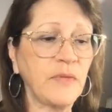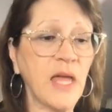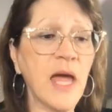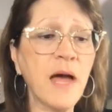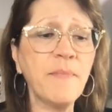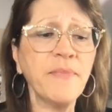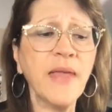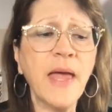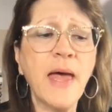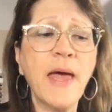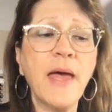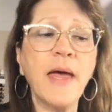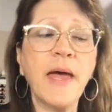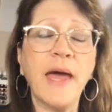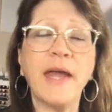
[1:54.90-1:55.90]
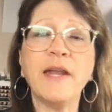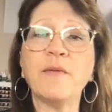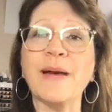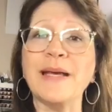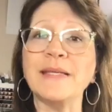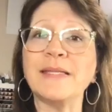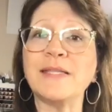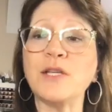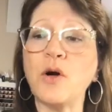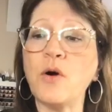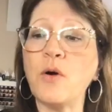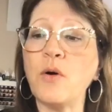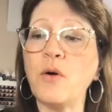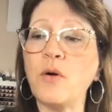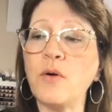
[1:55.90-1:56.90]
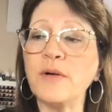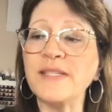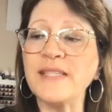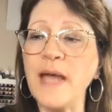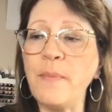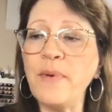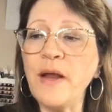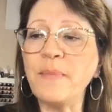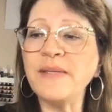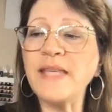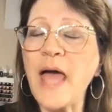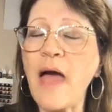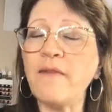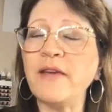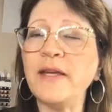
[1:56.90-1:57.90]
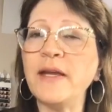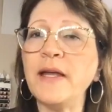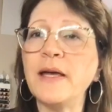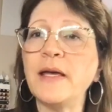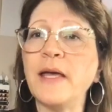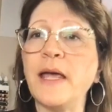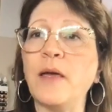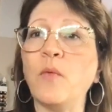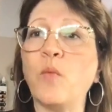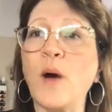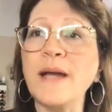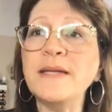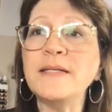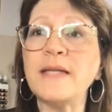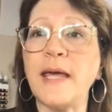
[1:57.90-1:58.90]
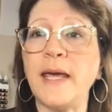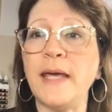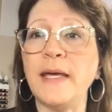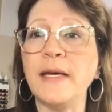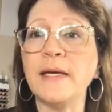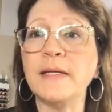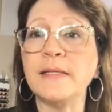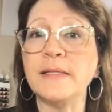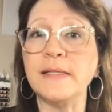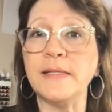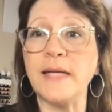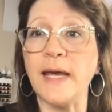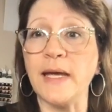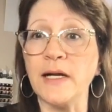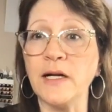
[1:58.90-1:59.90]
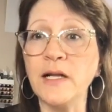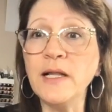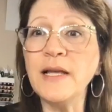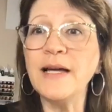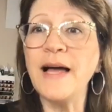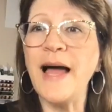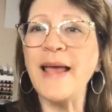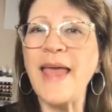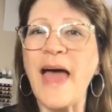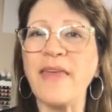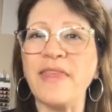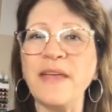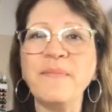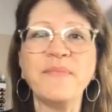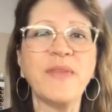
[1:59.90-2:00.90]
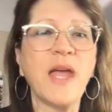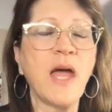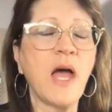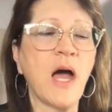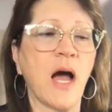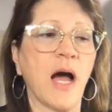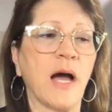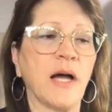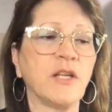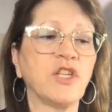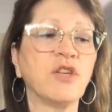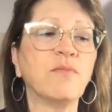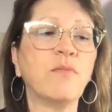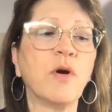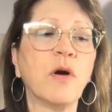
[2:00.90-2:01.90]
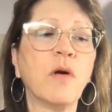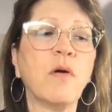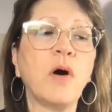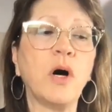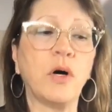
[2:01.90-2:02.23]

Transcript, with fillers: Um, anyway, so Stampin' Up! is having a one day sale. Hi, Kathy. Uh, tomorrow